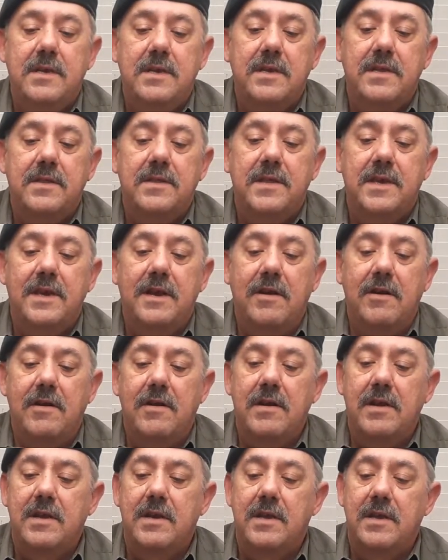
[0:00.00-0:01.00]
there.
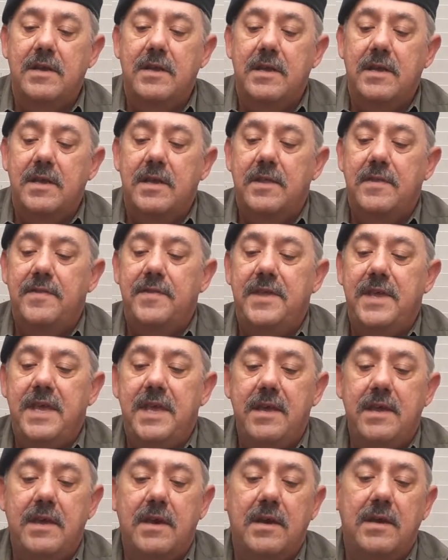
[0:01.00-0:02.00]

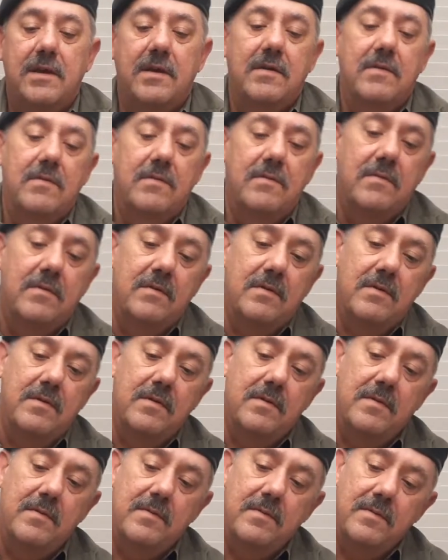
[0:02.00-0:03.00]
The
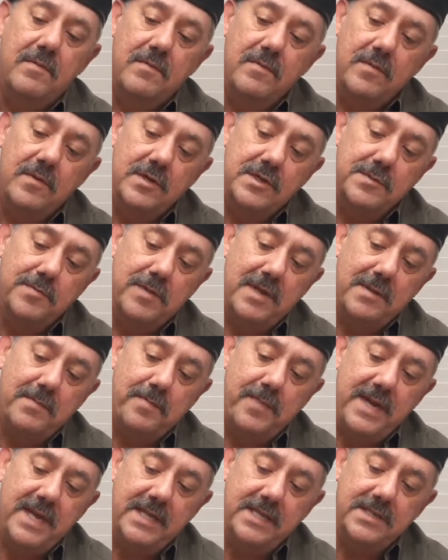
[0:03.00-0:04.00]
split
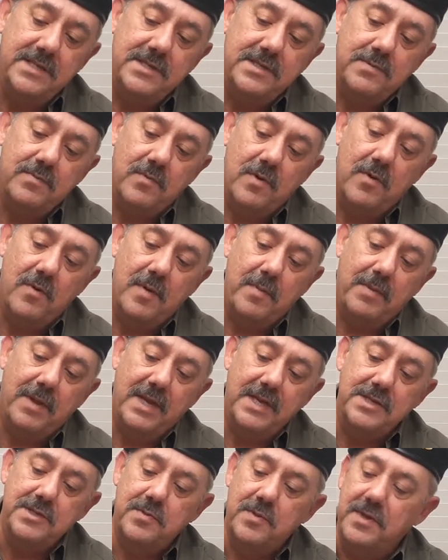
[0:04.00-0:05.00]
pins were
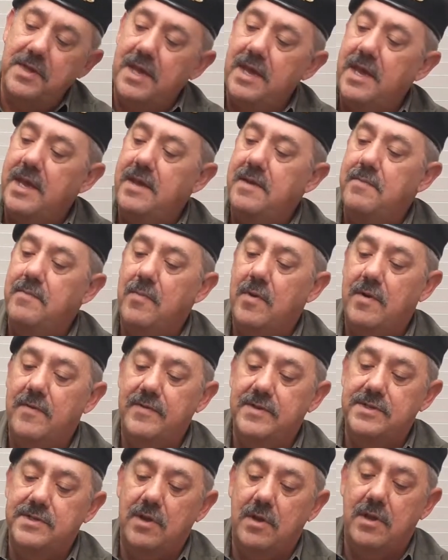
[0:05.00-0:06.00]
replaced with more of a
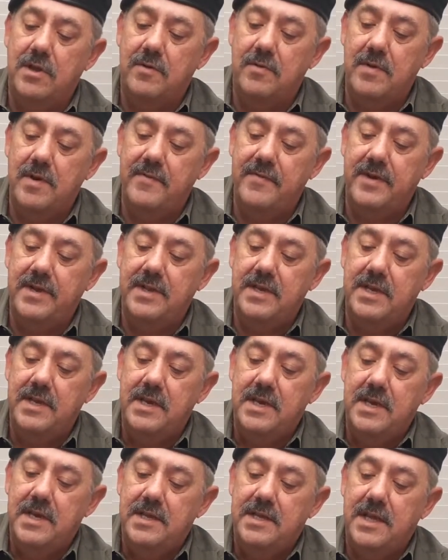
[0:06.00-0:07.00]
solid rivet.
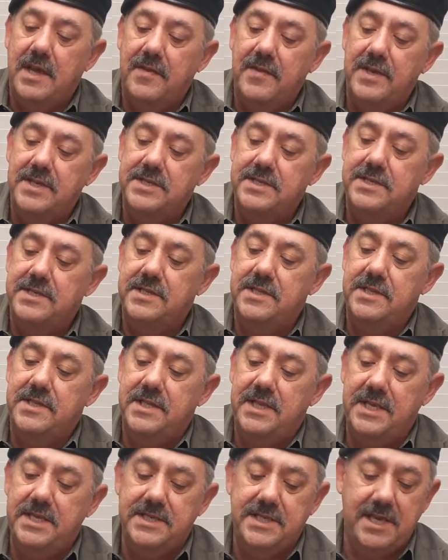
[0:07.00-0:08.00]
Now
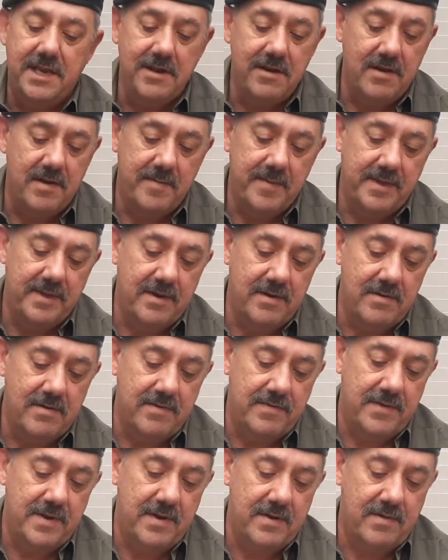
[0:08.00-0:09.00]
these here, I mean,
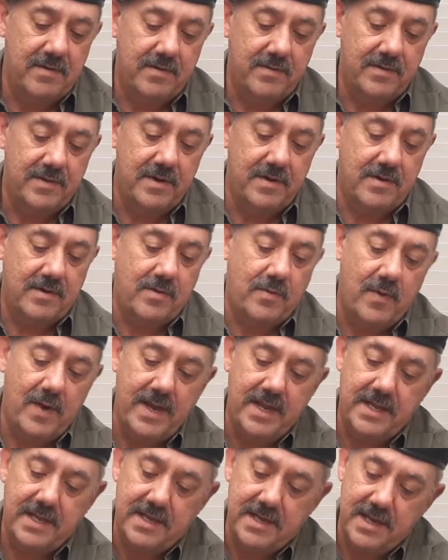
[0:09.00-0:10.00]
they're
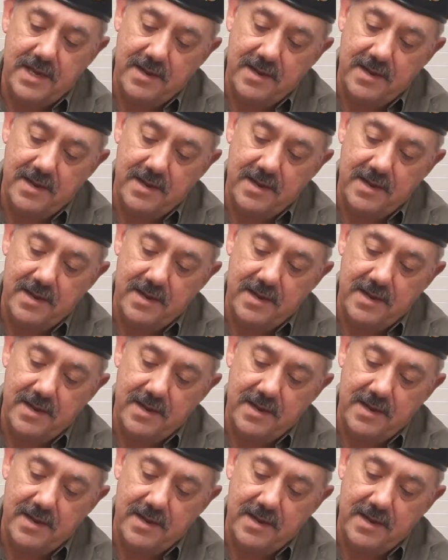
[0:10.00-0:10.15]
quite